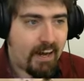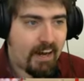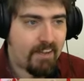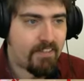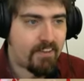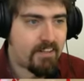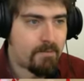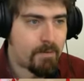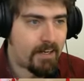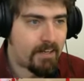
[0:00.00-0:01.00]
and this
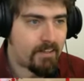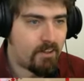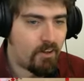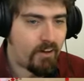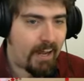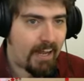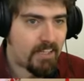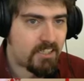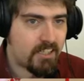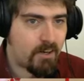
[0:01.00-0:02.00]
is beginning to look
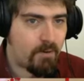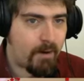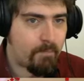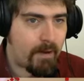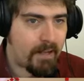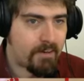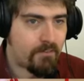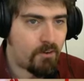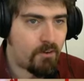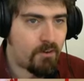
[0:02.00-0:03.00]
actually quite bad
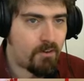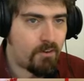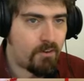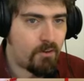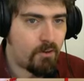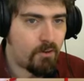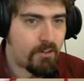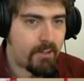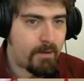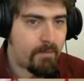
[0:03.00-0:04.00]
for
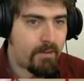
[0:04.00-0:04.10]
North team.